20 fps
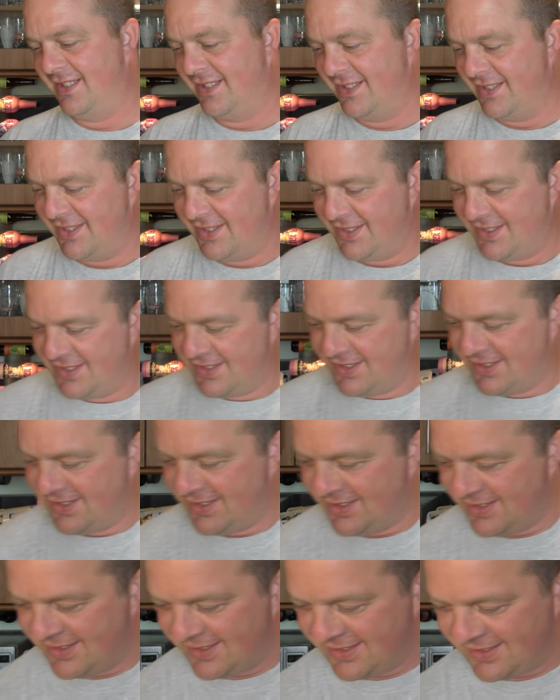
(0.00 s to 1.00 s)

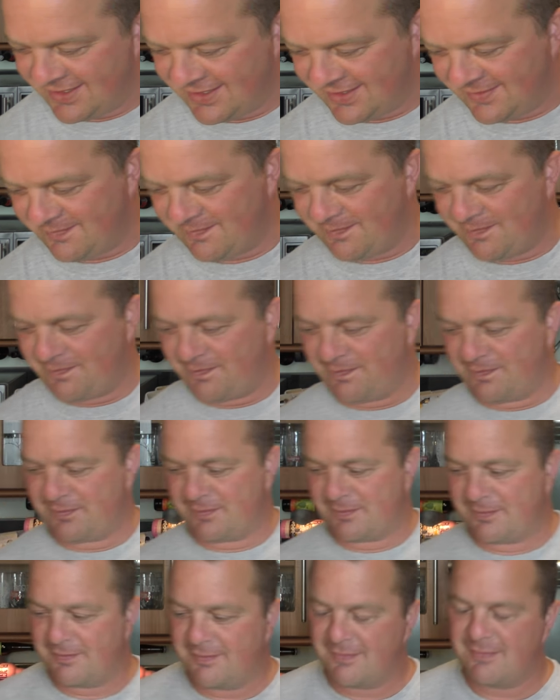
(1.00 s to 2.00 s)

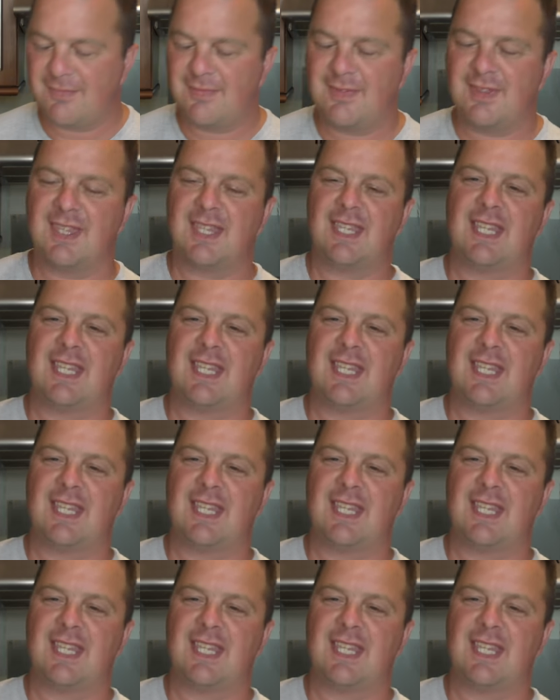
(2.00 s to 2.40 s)
Nothing is said.